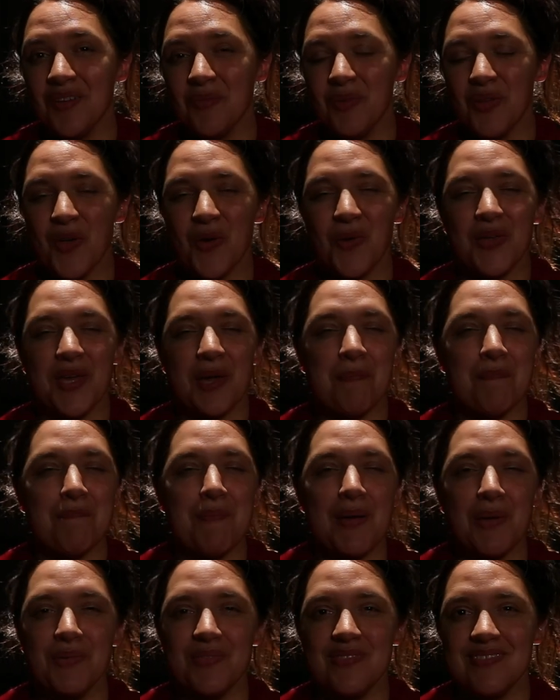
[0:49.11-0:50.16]
with all your
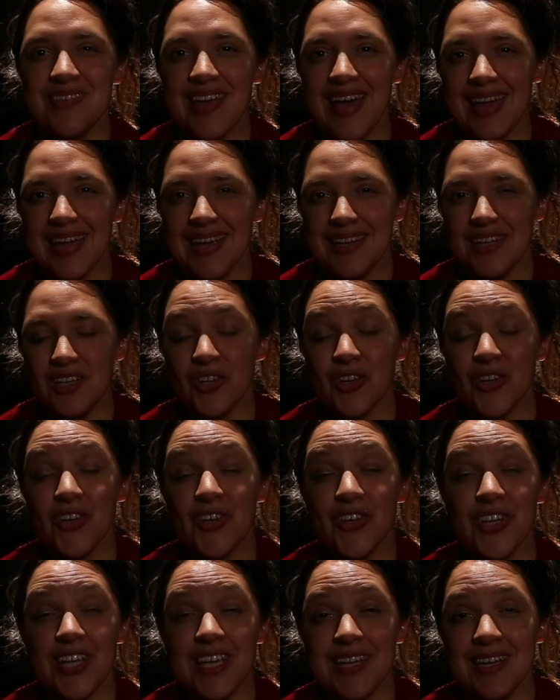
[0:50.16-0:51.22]
mountain tying and your
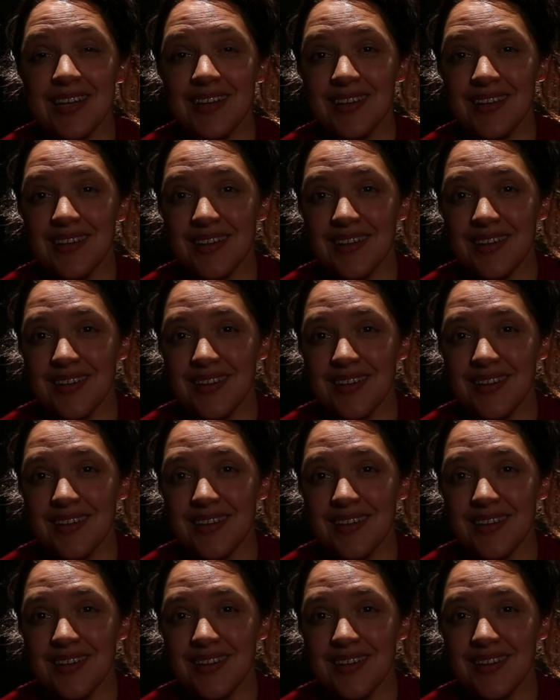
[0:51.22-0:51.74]
currying.